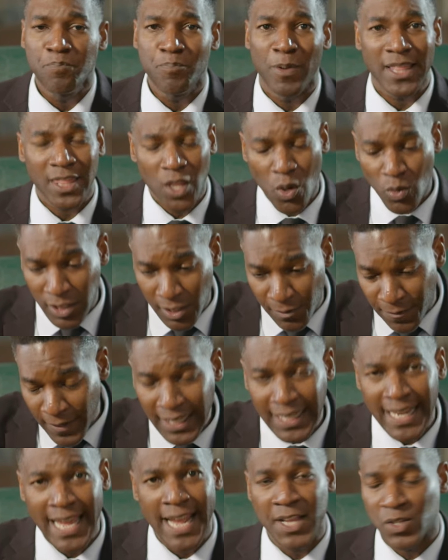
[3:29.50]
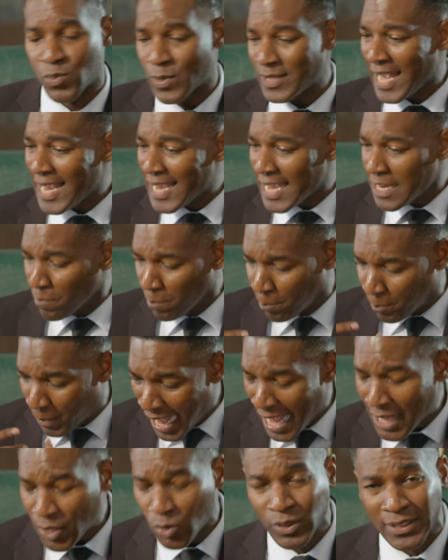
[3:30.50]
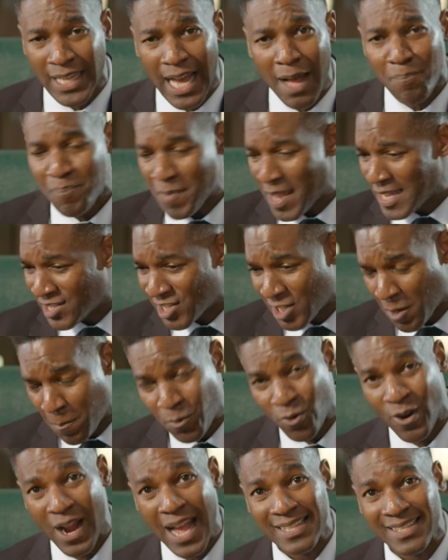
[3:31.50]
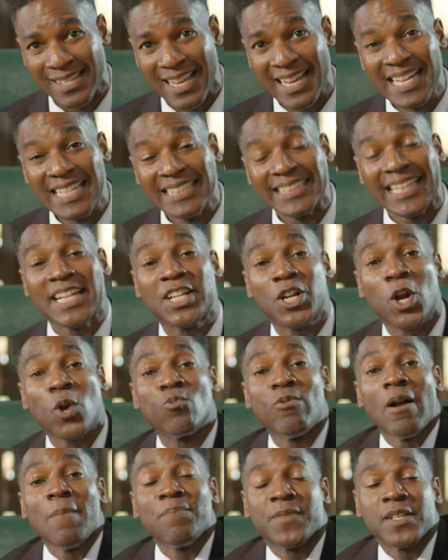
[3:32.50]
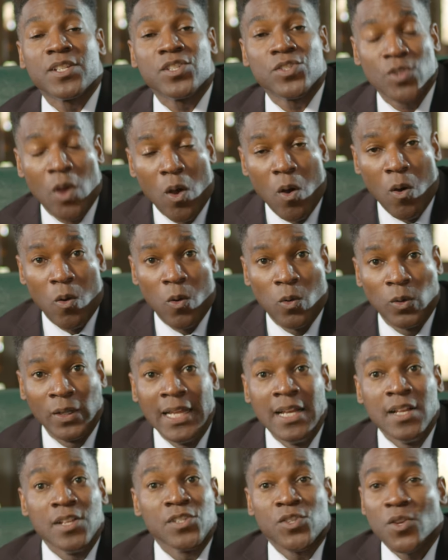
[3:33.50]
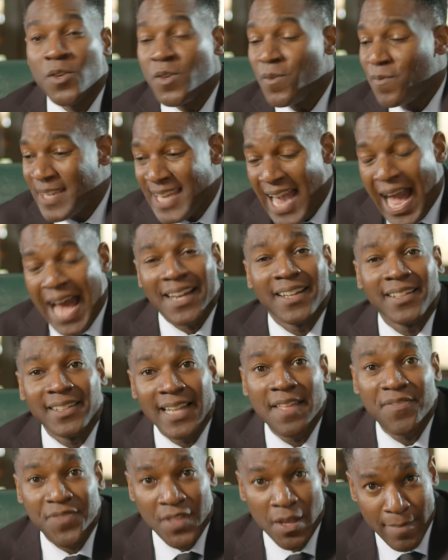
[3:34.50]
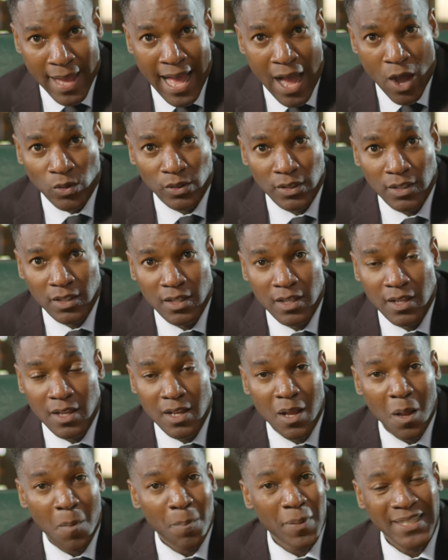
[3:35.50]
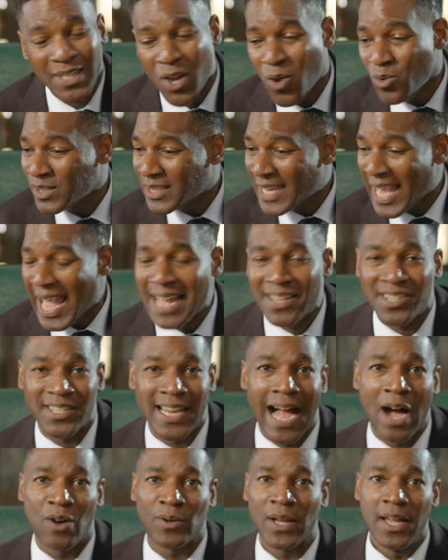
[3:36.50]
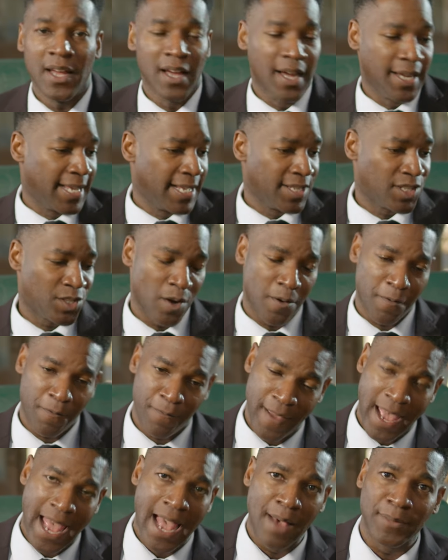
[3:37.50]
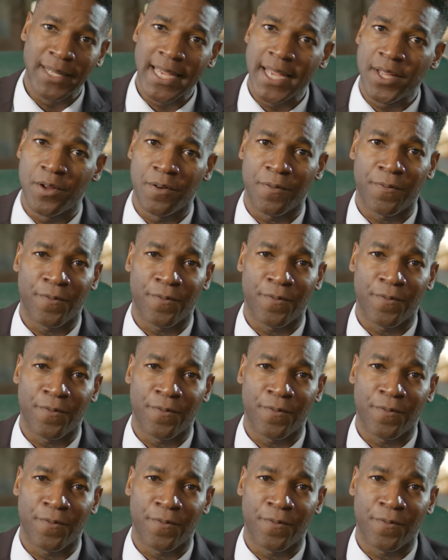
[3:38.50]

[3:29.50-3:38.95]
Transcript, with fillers: But those feelings, when they get bottled up and suppressed, they corrupt the soul, so you've gotta let them out. But don't lash out against your family and your